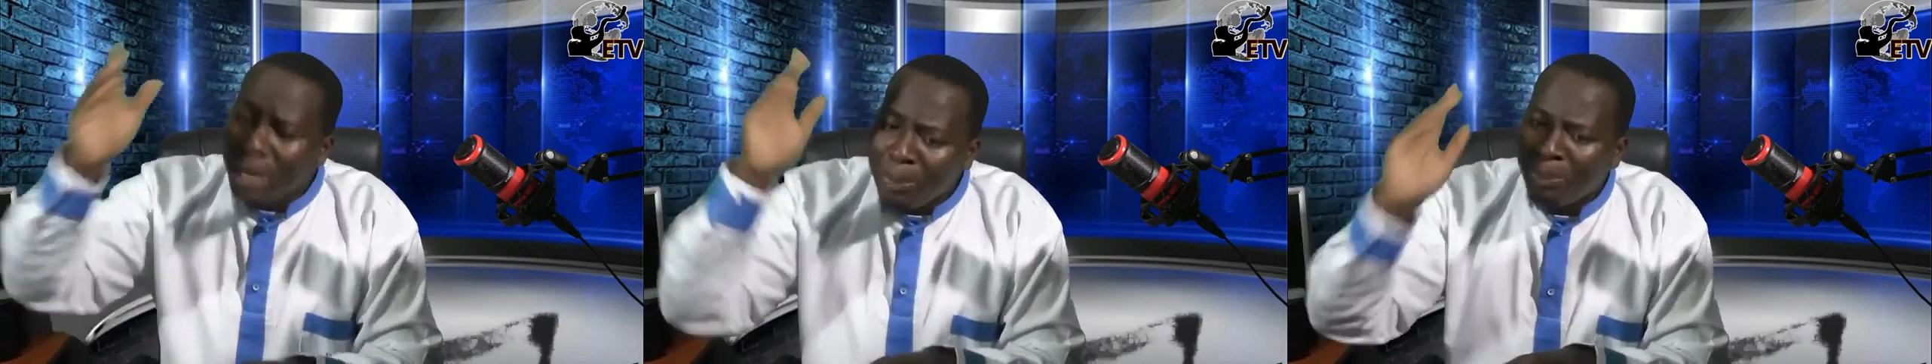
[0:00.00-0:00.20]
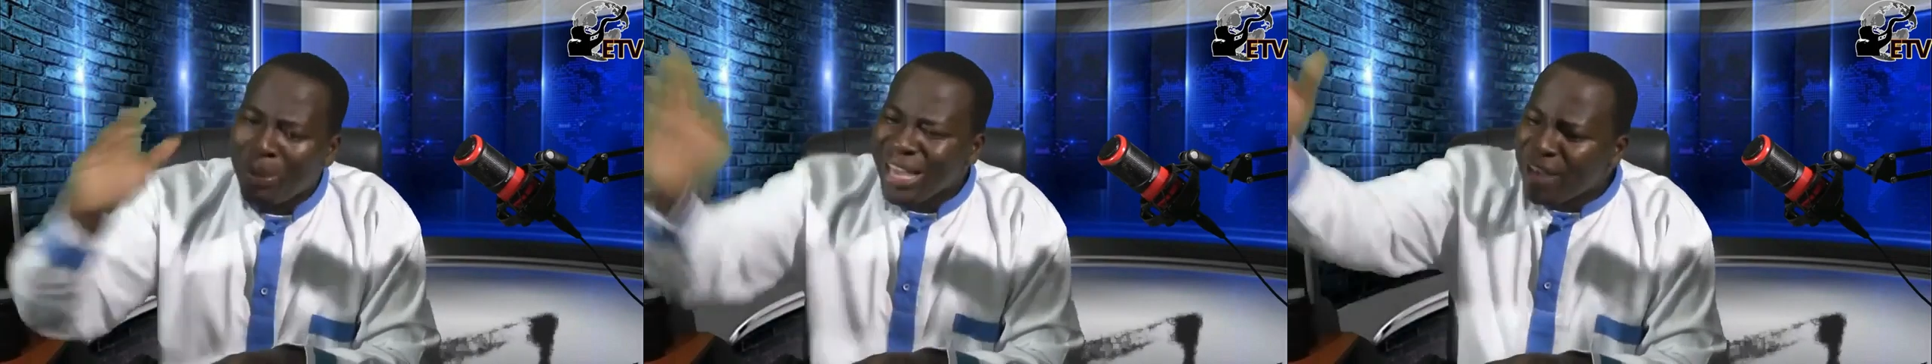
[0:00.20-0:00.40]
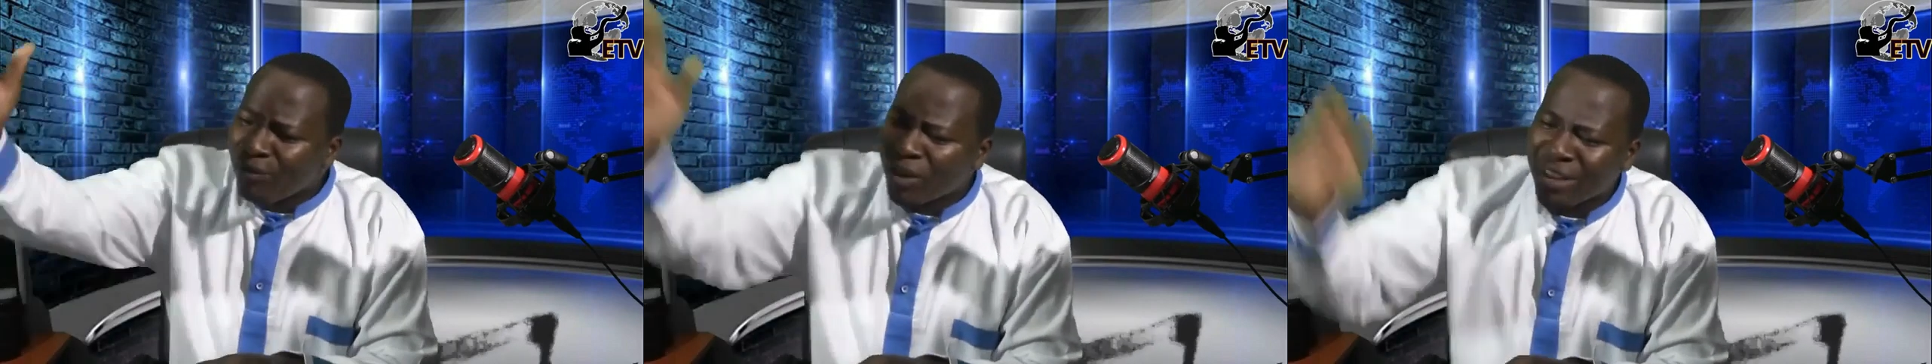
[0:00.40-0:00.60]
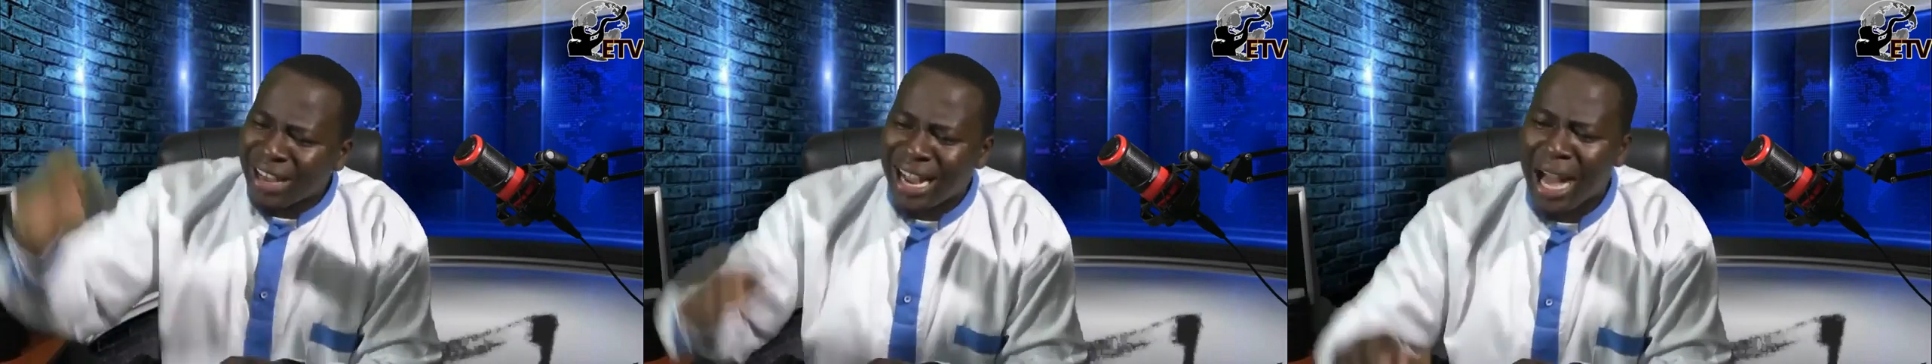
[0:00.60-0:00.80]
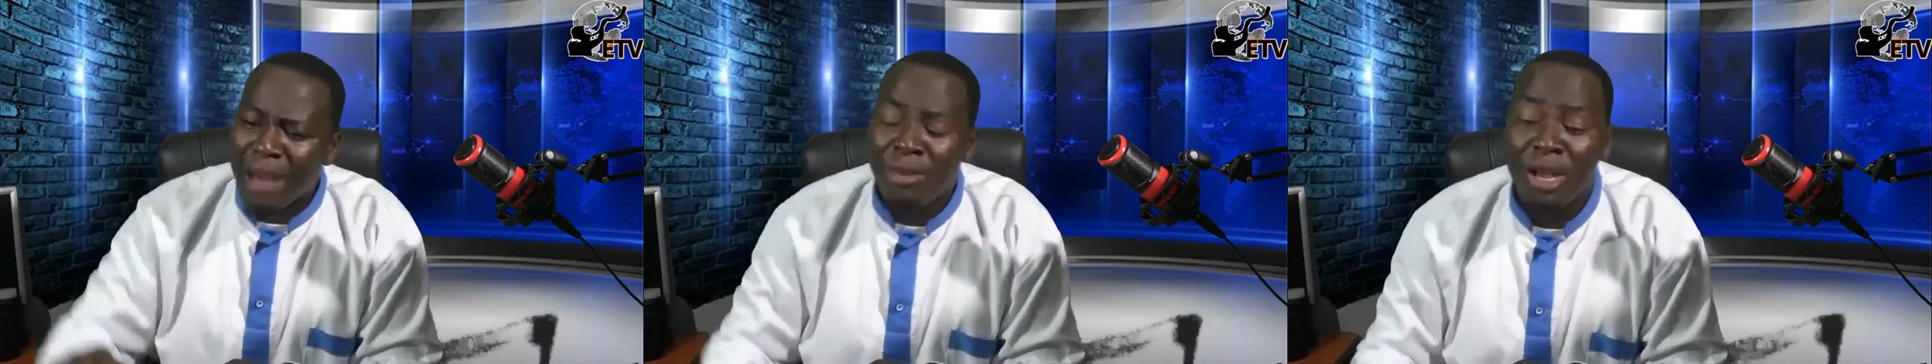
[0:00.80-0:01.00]
prepare for
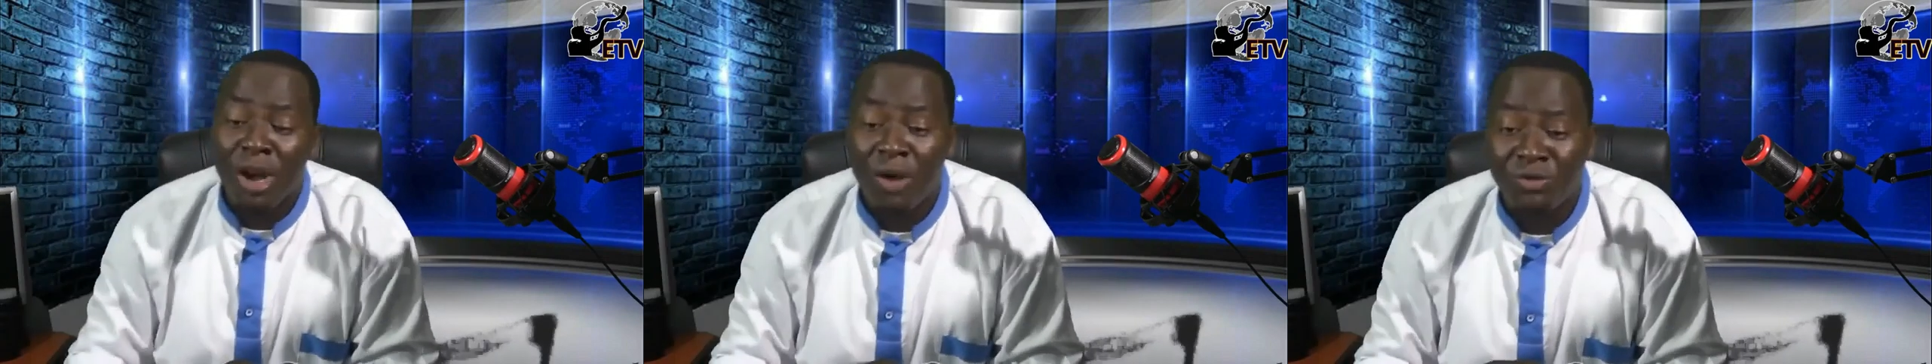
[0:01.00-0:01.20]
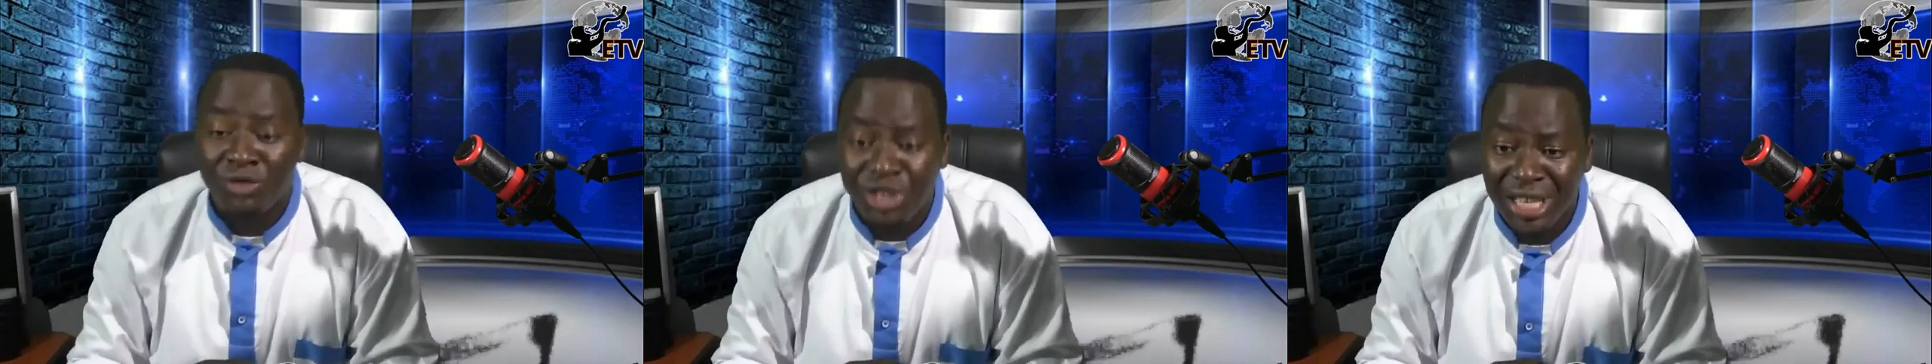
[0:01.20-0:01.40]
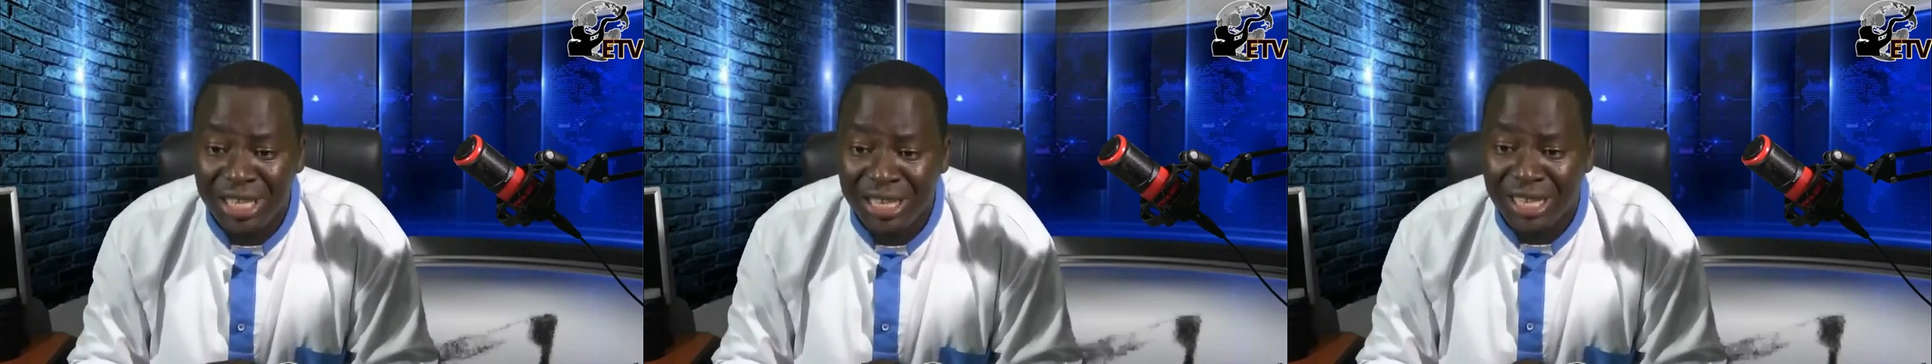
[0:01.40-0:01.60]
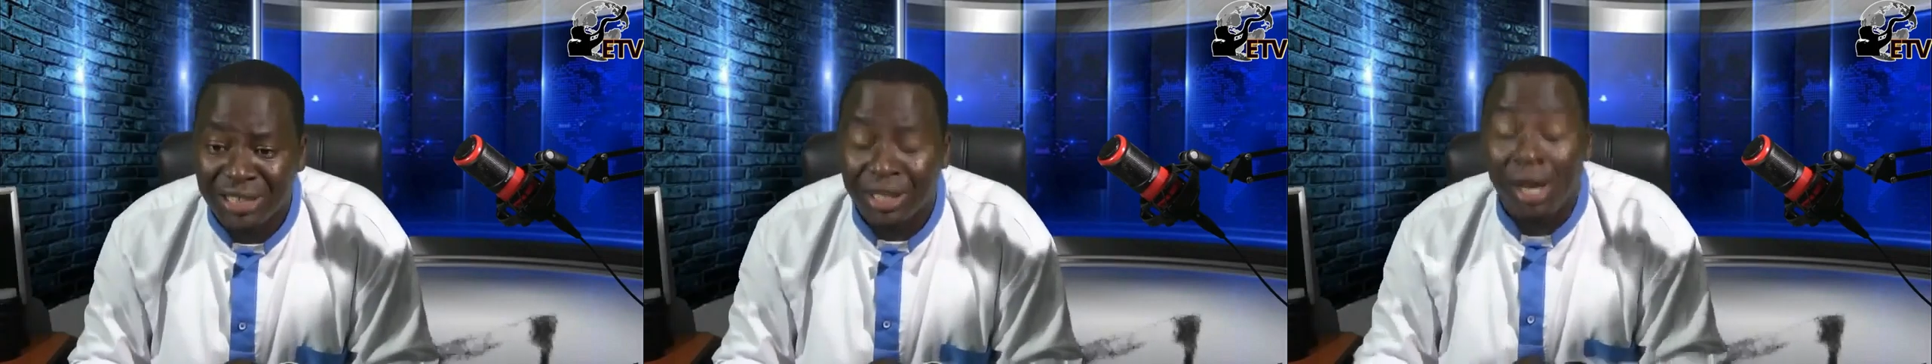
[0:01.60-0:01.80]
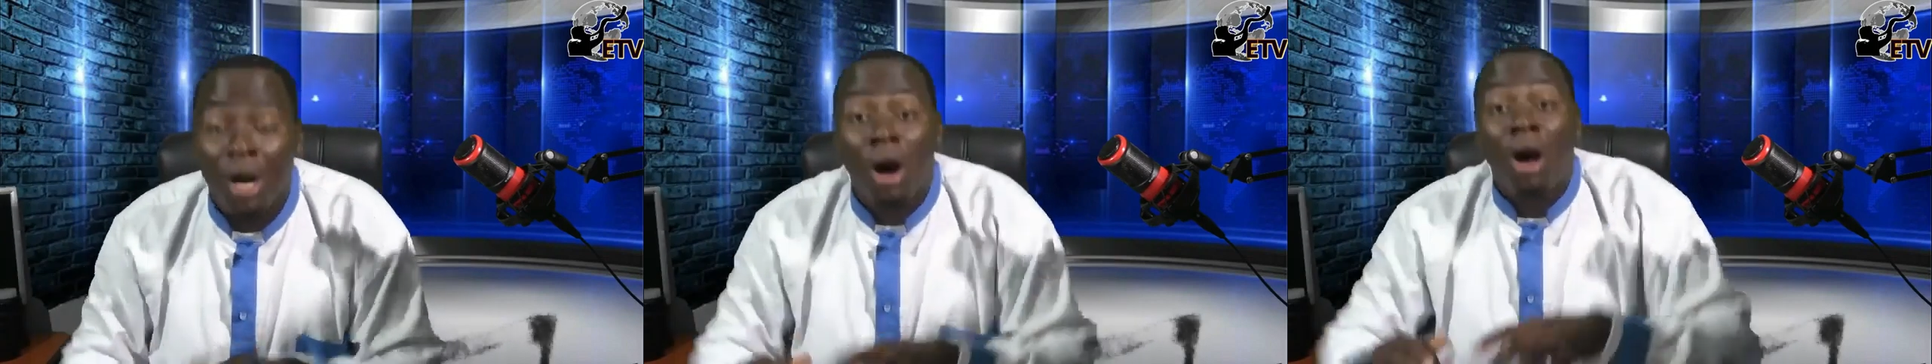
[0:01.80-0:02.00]
the coming of
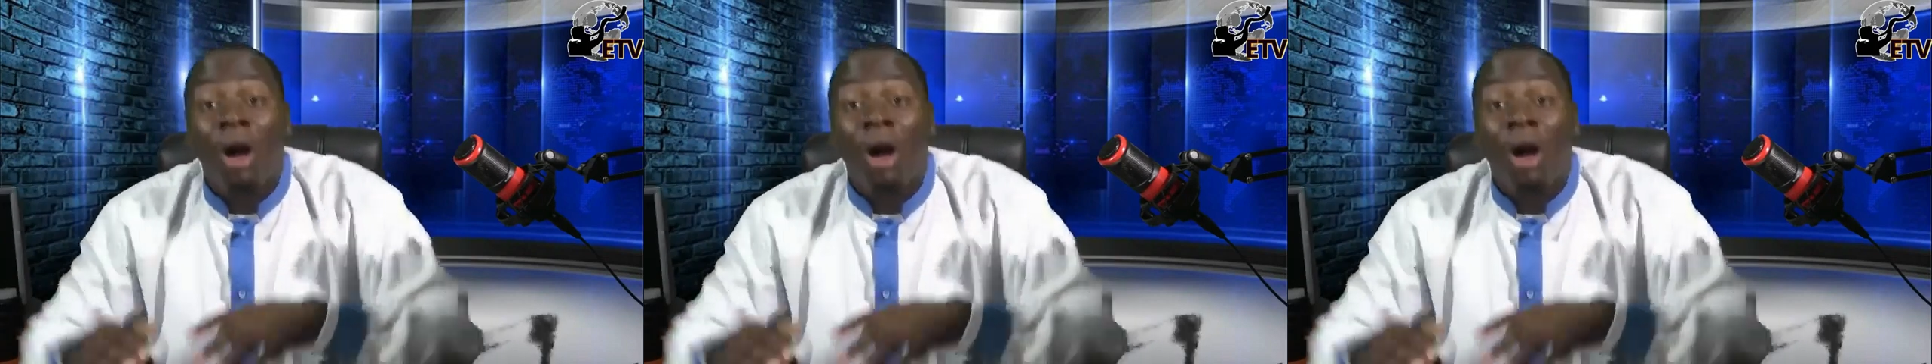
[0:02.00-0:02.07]
Jesus.